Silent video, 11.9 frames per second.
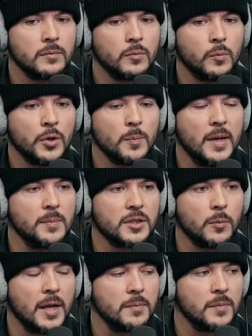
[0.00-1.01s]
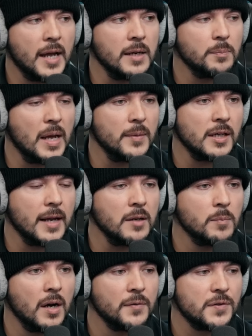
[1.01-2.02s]
what do you mean? So that eight babies at
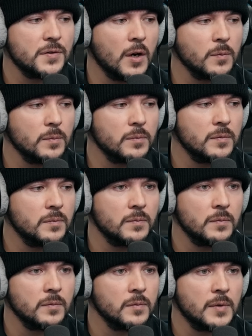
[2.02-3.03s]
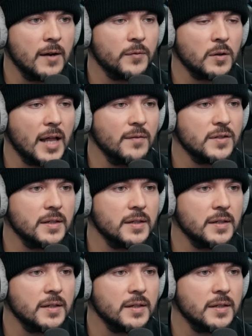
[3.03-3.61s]
eight months don't have their lives